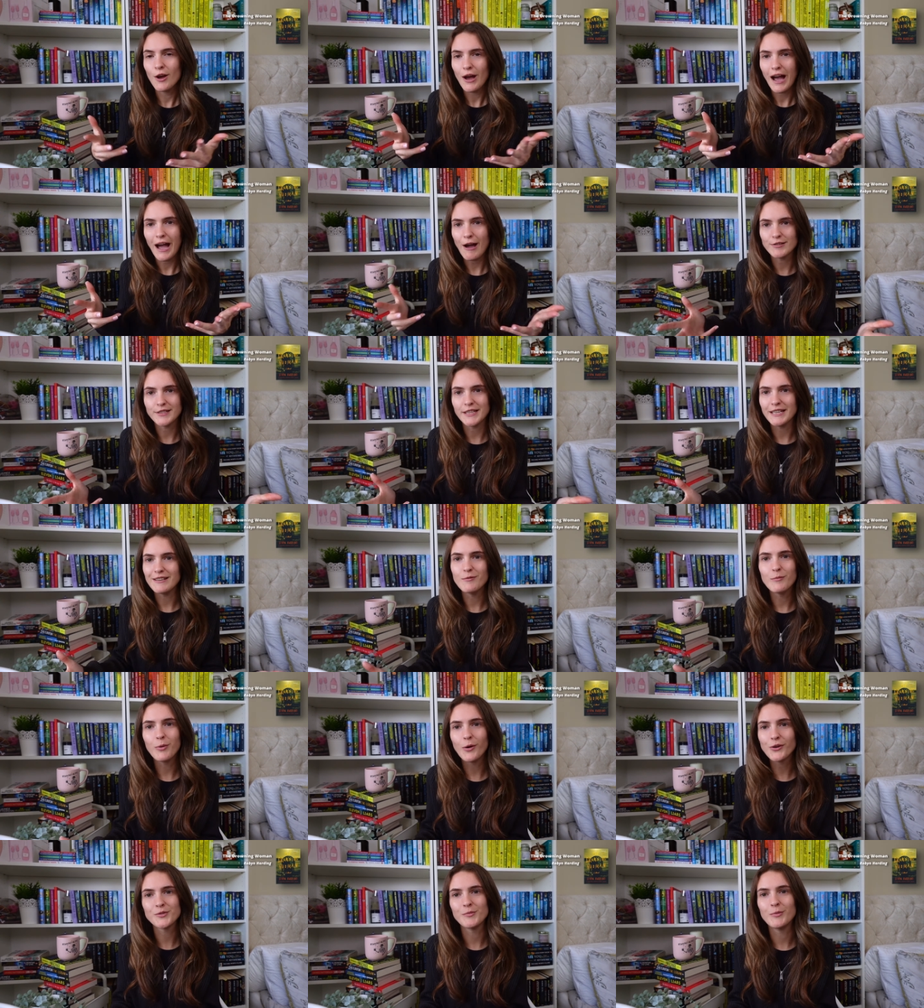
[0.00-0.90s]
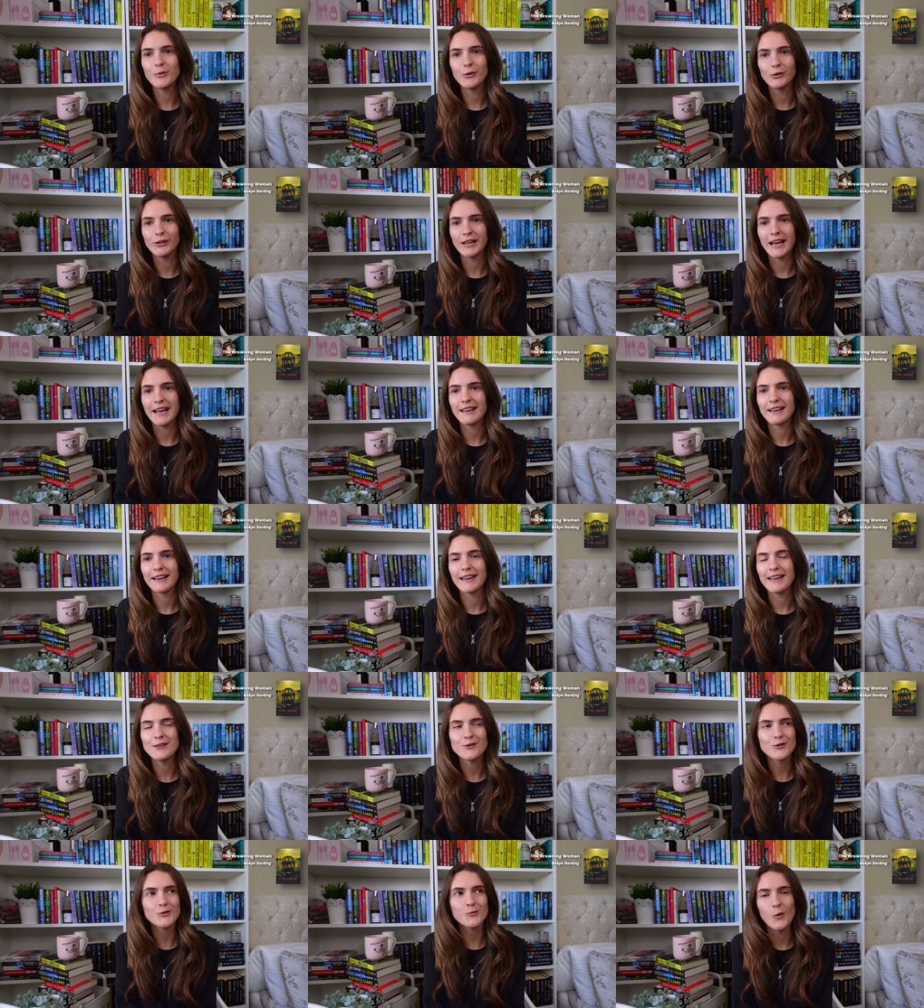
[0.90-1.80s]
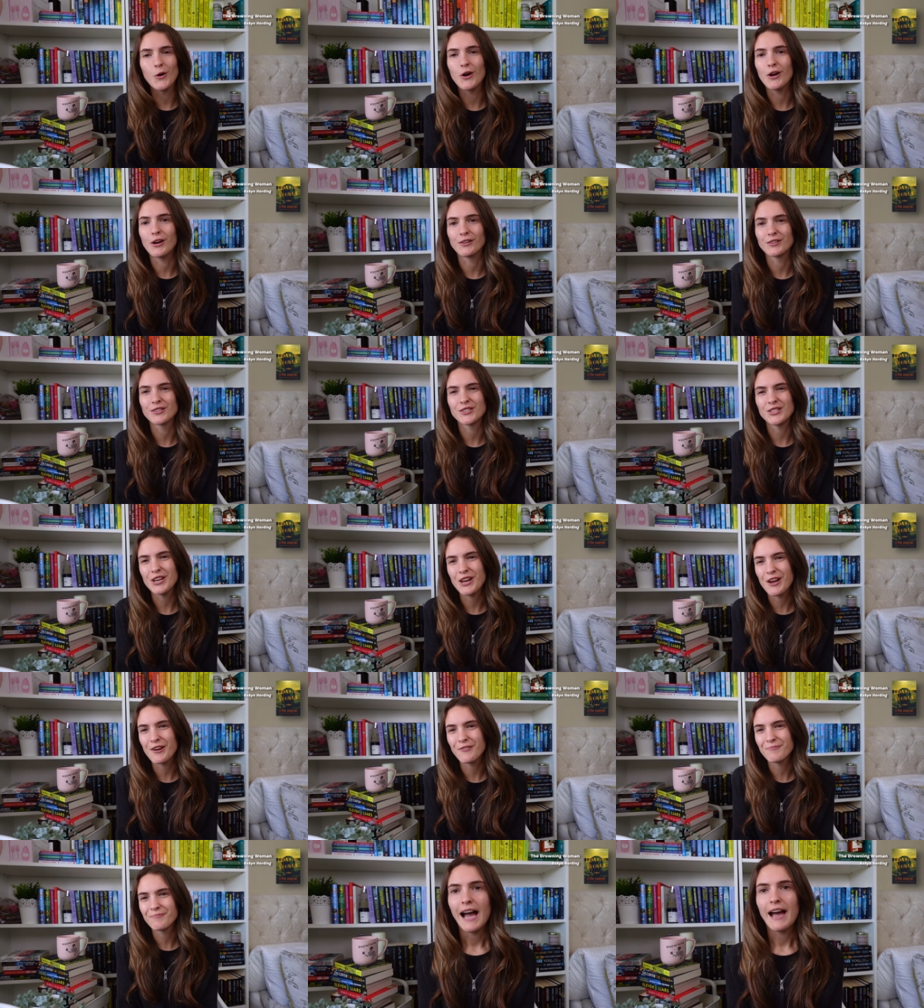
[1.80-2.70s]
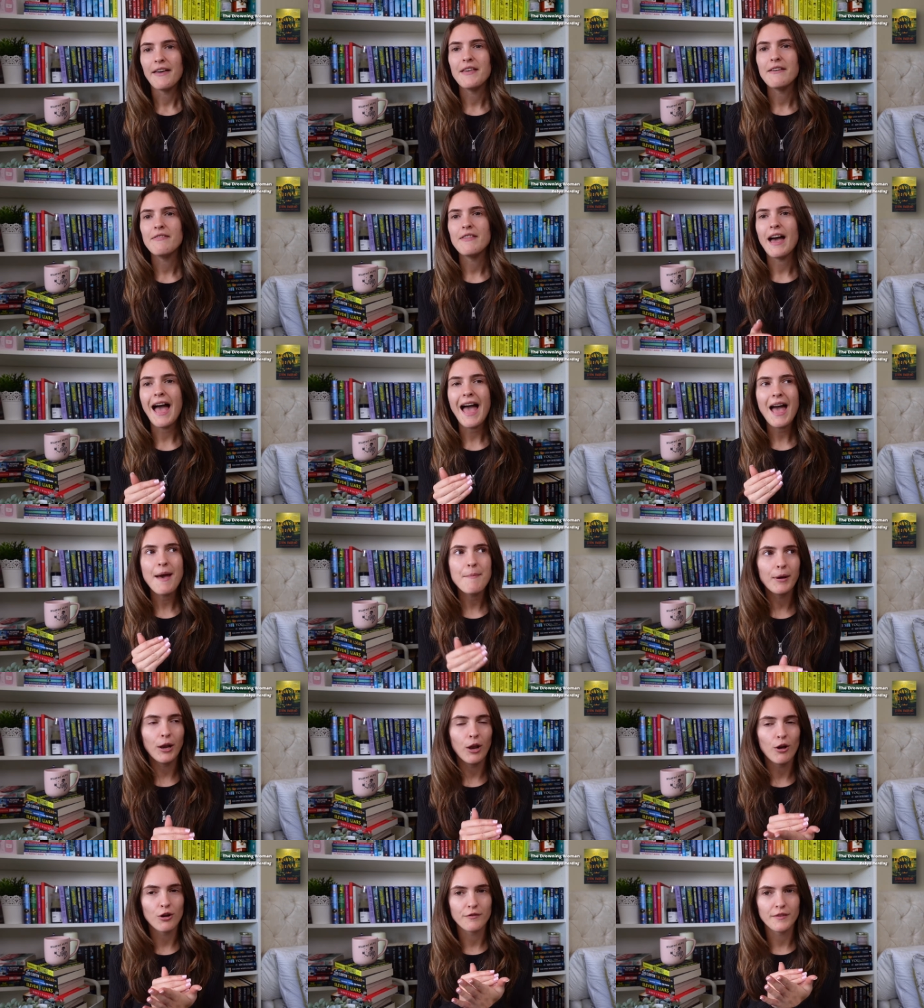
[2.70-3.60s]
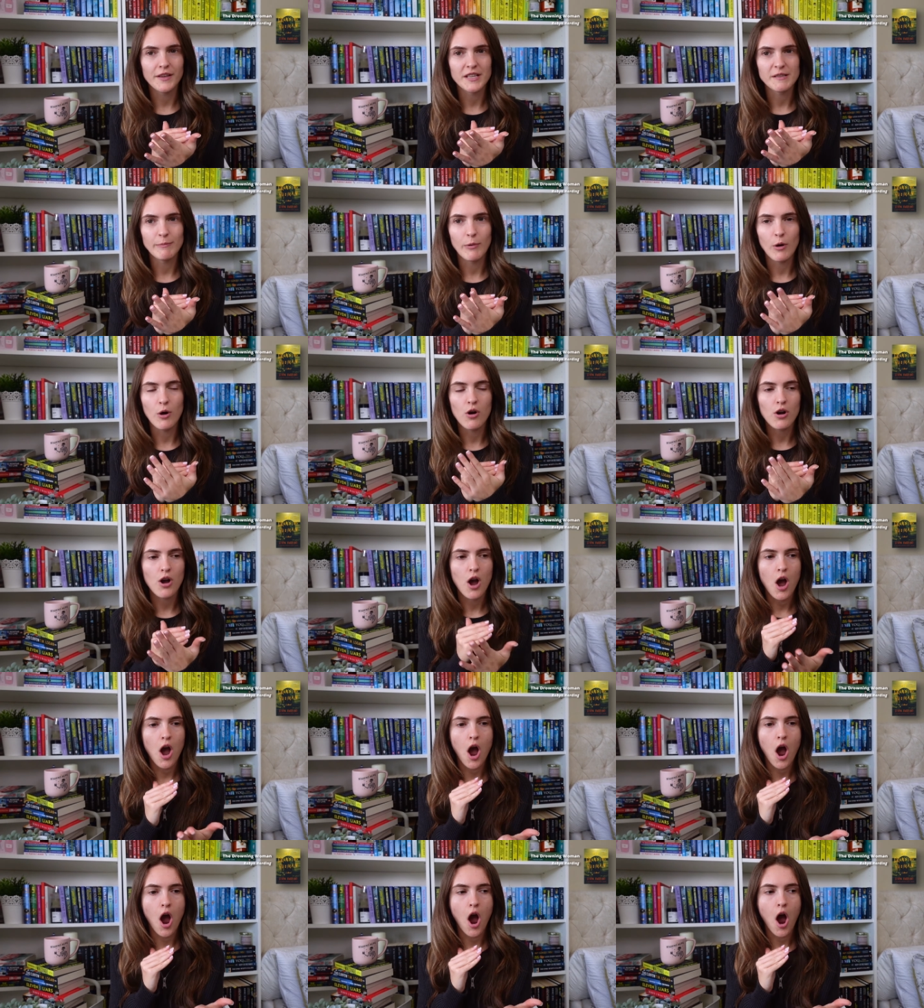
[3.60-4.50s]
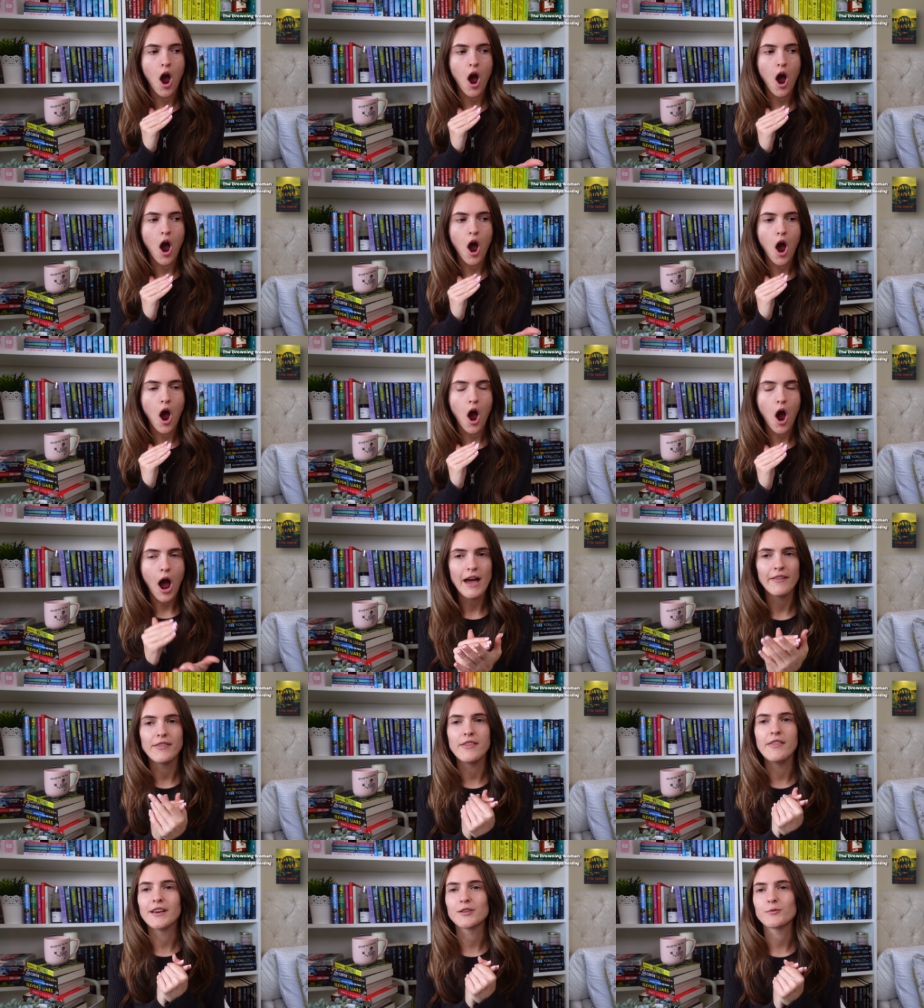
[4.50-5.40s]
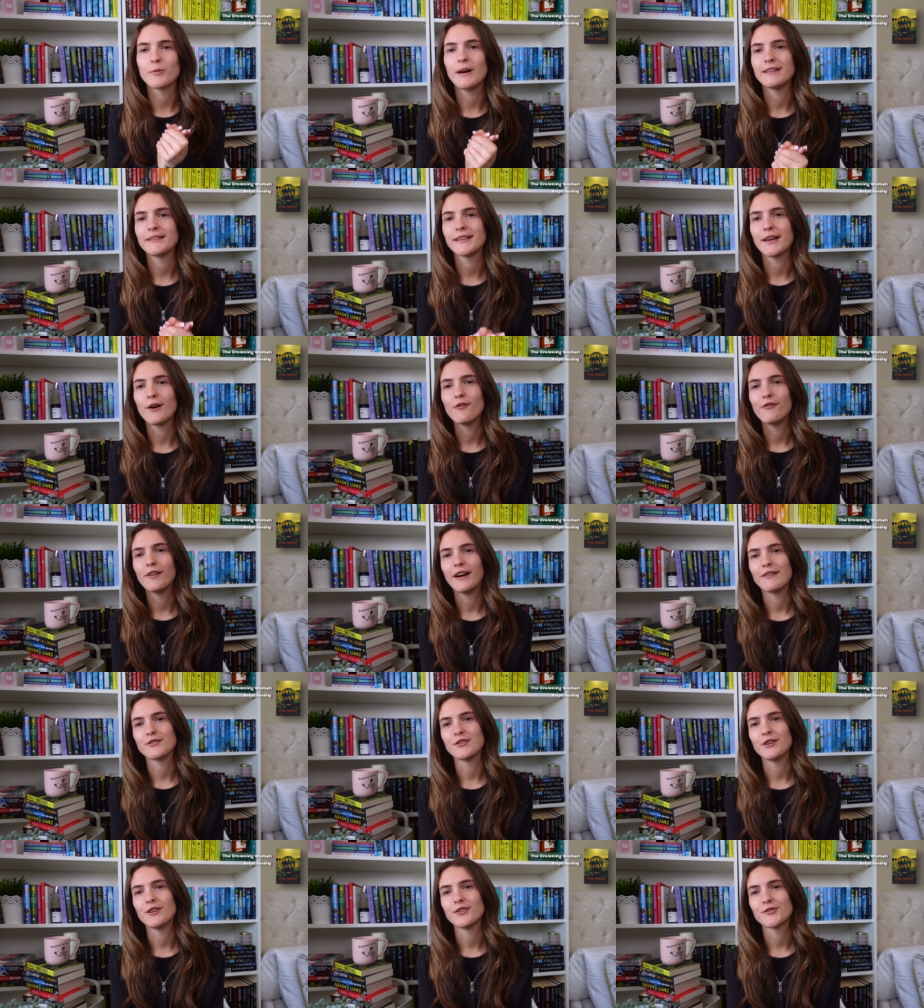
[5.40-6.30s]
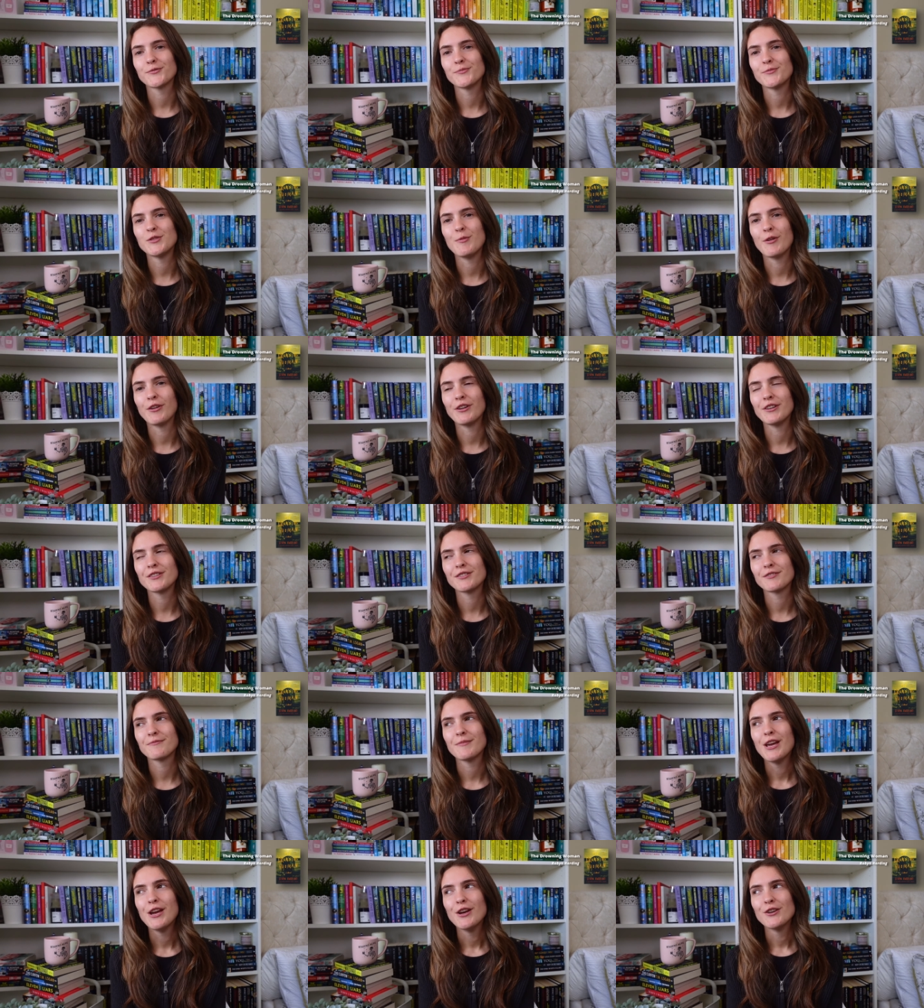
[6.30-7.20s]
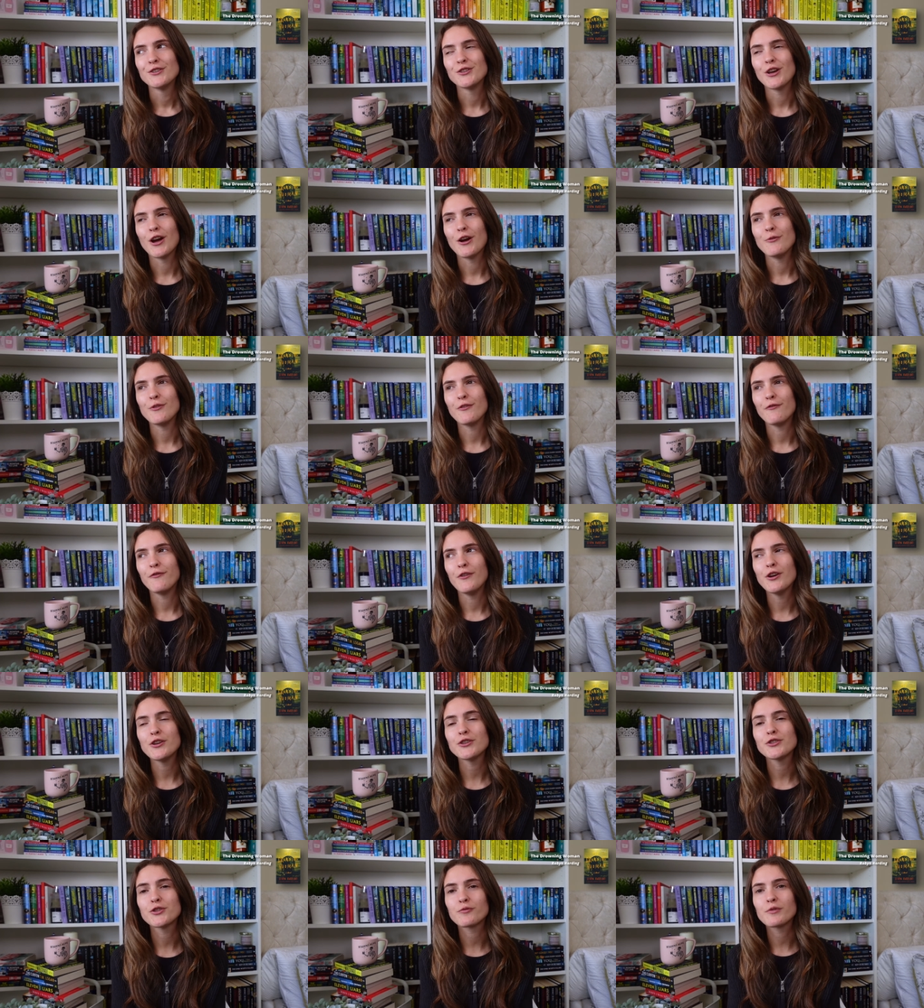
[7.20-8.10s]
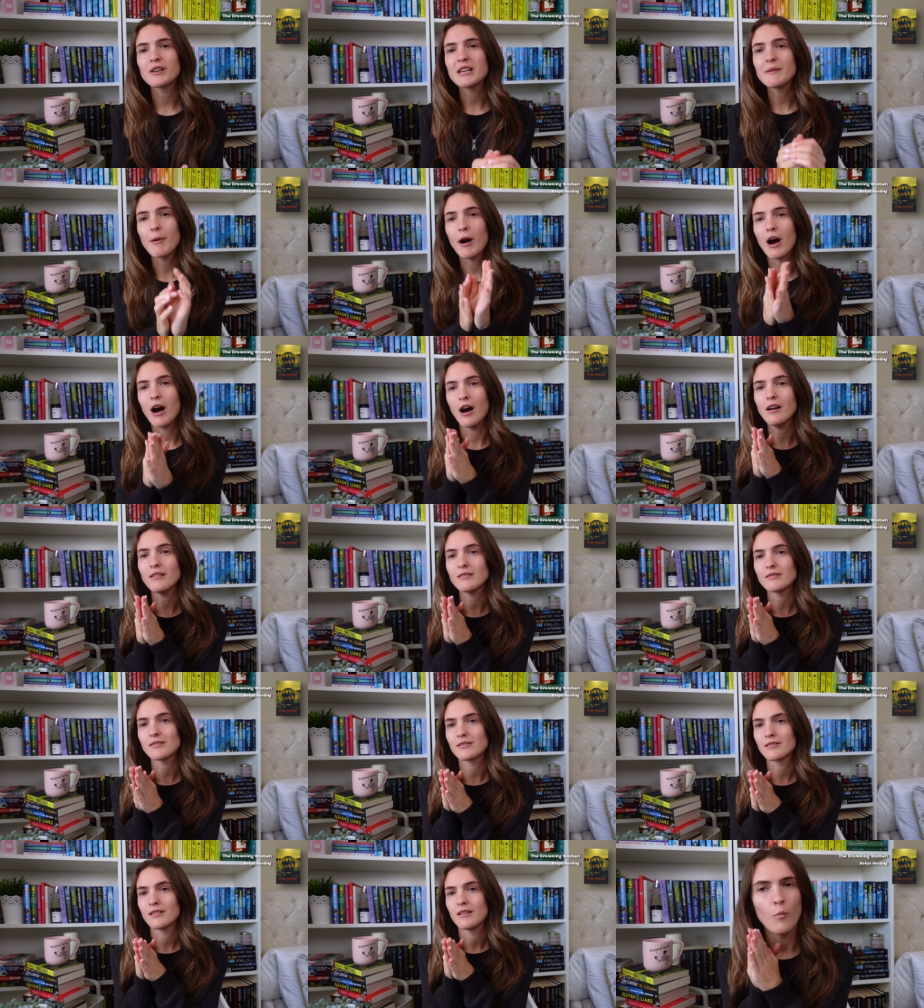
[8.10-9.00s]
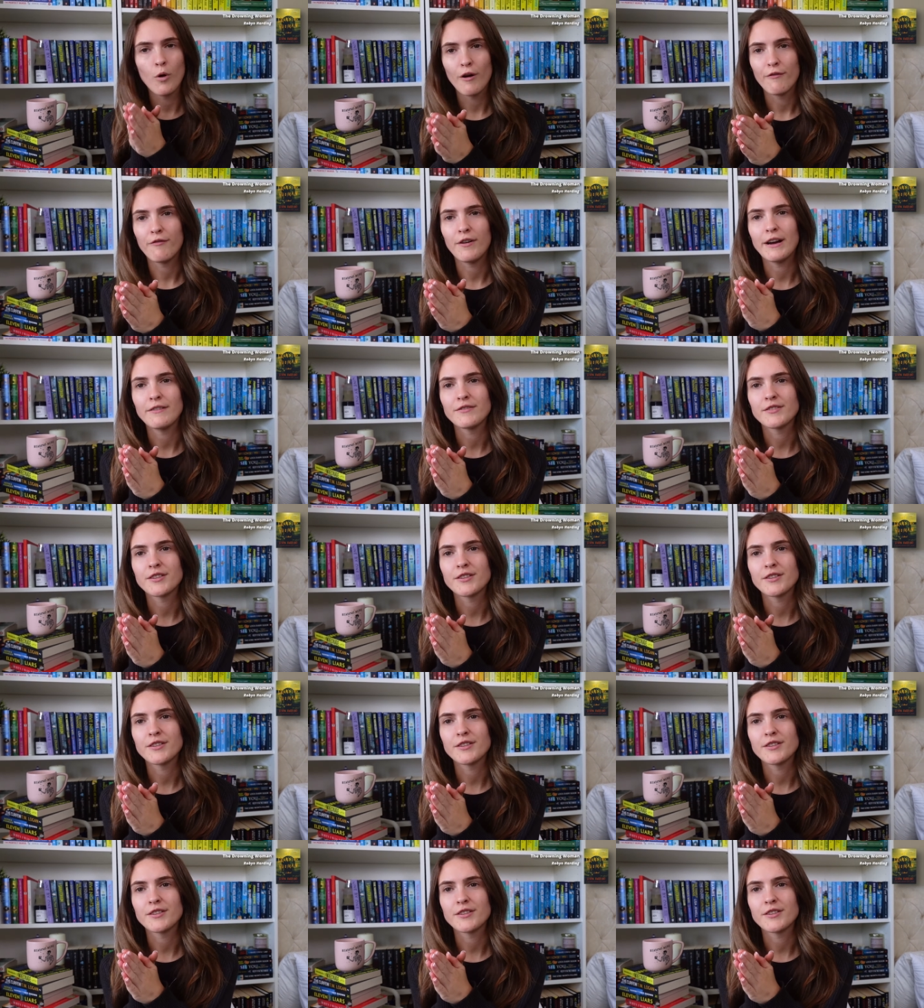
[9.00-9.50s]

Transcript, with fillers: how's that even possible like it just works do you know and then the epilogue of this book I think that's why it's get all five stars, to be honest. So the first three parts were a five